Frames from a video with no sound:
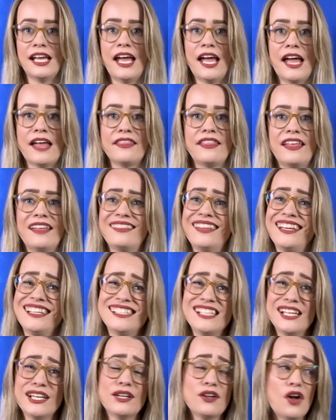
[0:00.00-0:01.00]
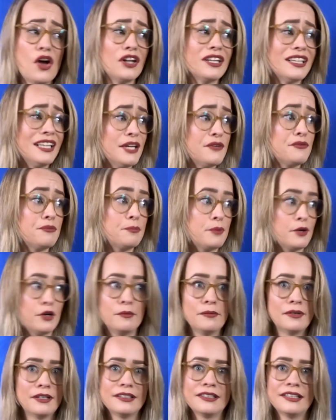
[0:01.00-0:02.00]
and that they did not live
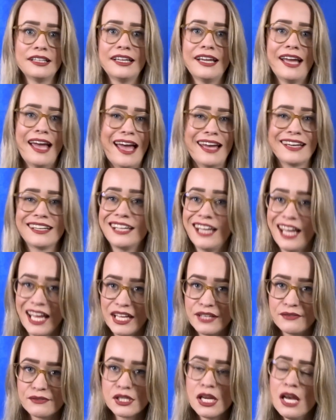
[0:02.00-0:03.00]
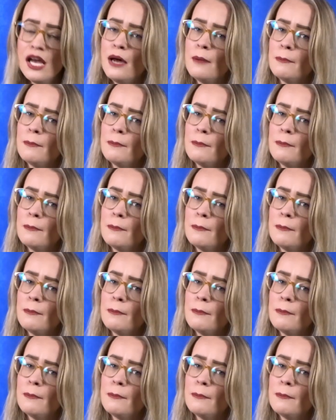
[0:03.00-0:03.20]
permanently at caves,